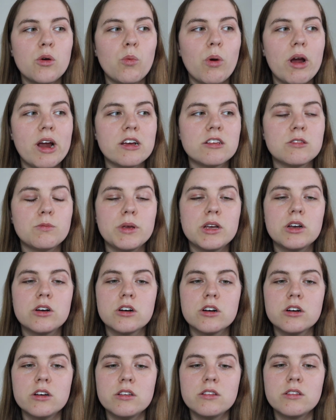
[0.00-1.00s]
Whereas
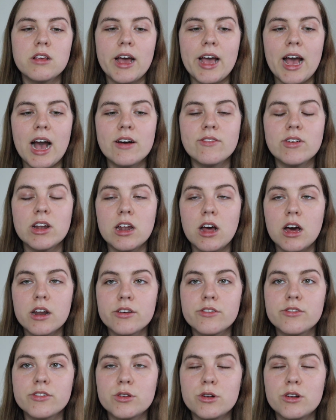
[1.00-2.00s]
because I have a
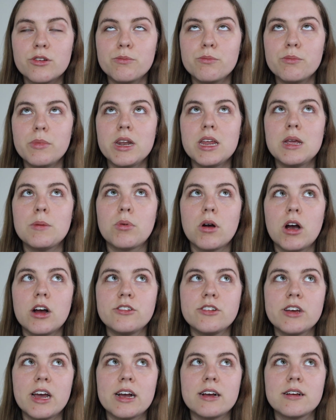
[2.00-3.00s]
lot of sort of mini
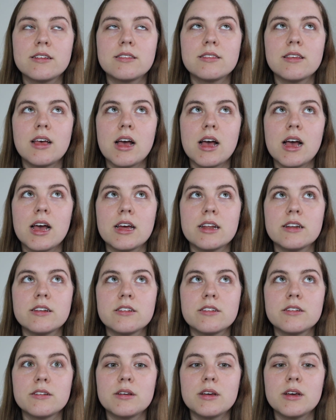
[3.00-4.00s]
projects
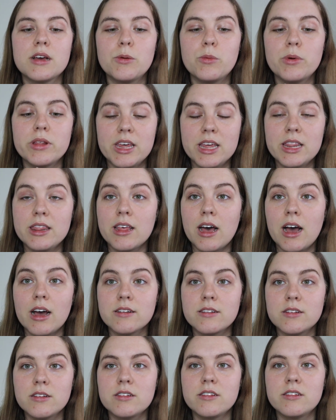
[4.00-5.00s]
and within
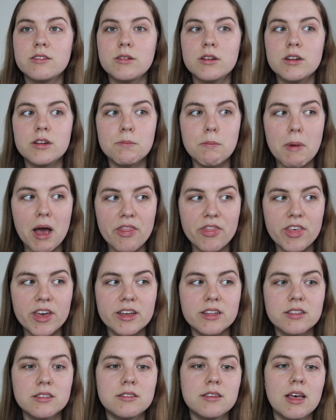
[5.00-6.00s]
that,
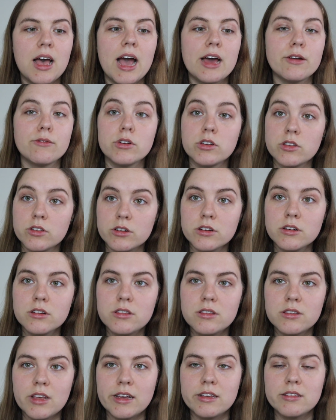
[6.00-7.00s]
methods and
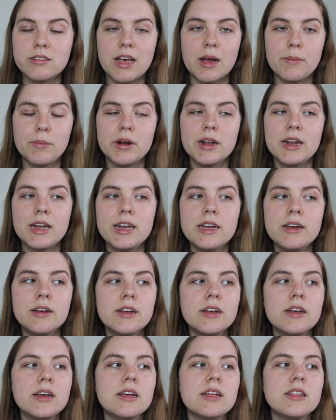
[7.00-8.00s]
results like separately,
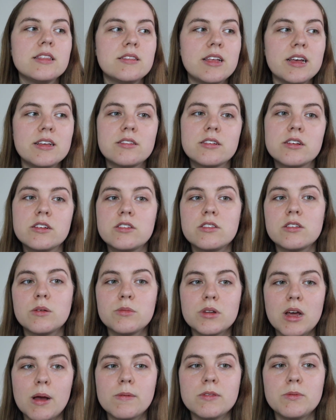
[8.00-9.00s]
this could
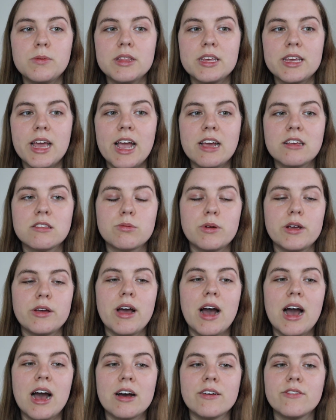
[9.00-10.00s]
sometimes be the case where
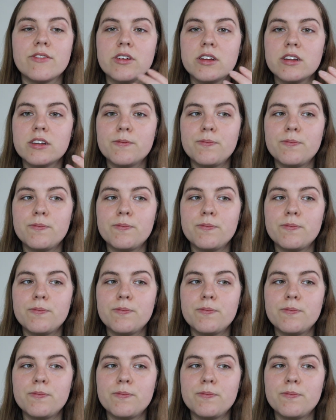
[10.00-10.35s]
you have